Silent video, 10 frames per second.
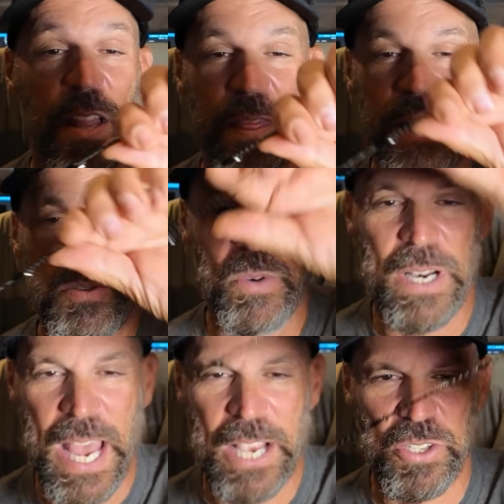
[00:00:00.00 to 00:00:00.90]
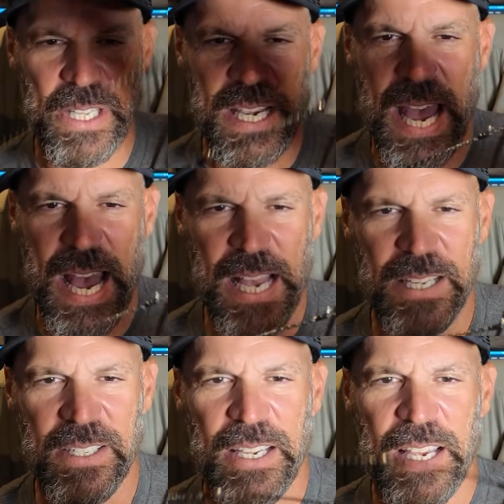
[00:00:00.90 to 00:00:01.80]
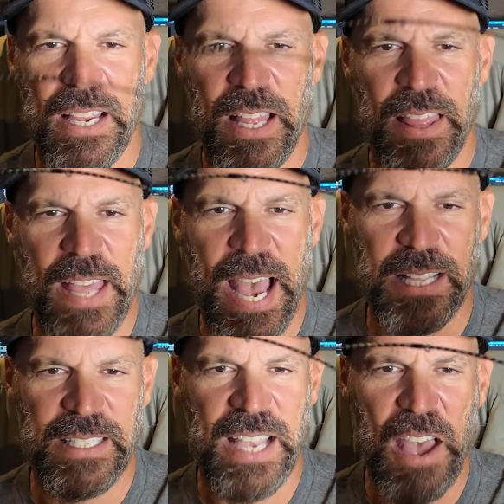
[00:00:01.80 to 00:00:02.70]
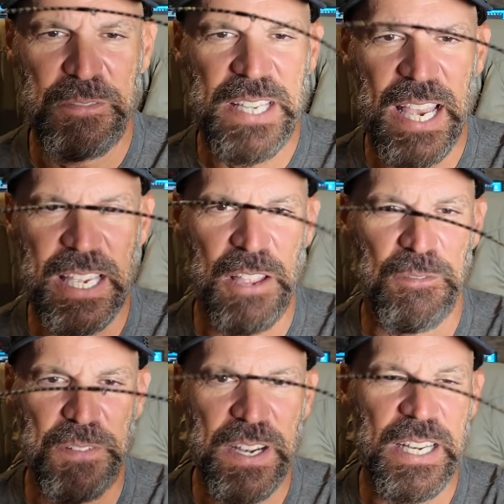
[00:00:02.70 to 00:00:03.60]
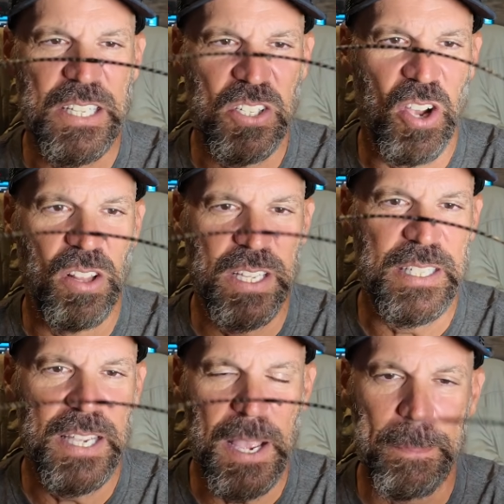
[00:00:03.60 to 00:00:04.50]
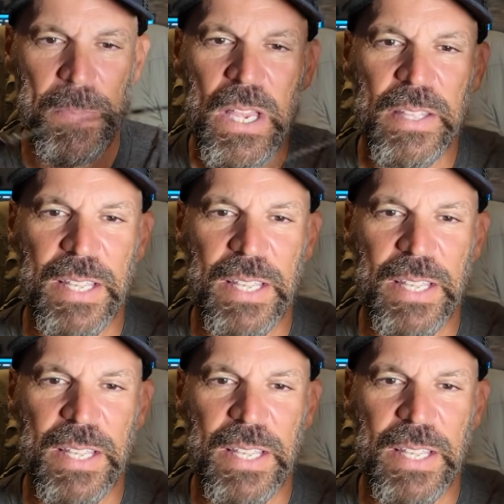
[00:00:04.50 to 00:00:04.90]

this one actually has that Taftec Infinity solid tip